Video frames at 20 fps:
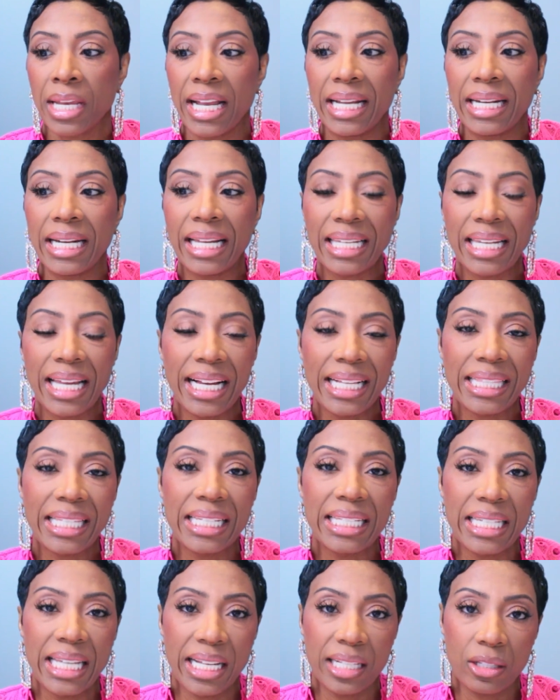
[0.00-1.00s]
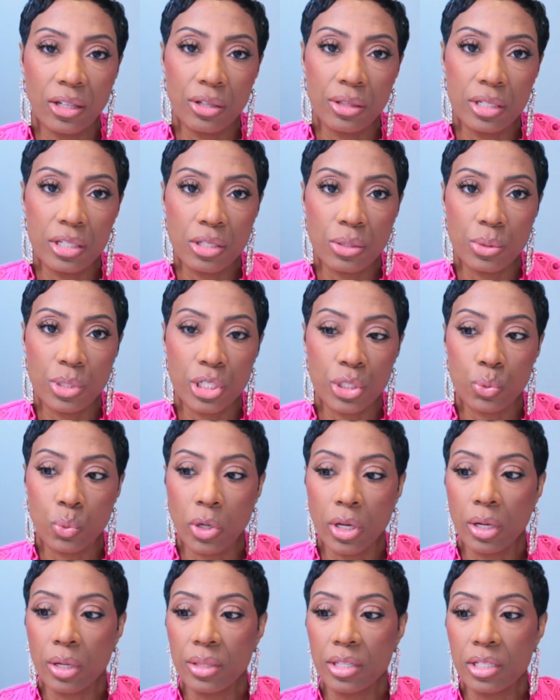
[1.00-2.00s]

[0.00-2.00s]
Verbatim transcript: And I like the length on this one as well.